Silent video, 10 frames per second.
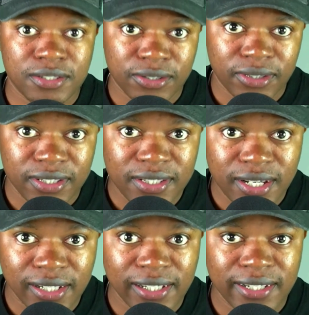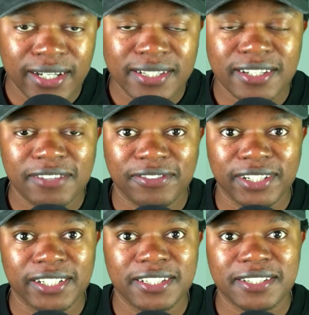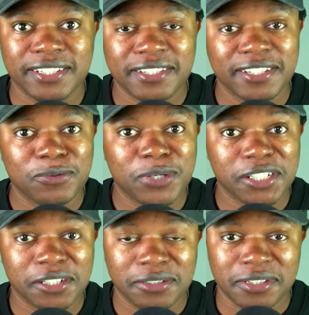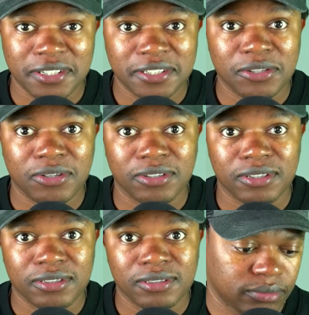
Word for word: So this young lady asked a very interesting question on TikTok.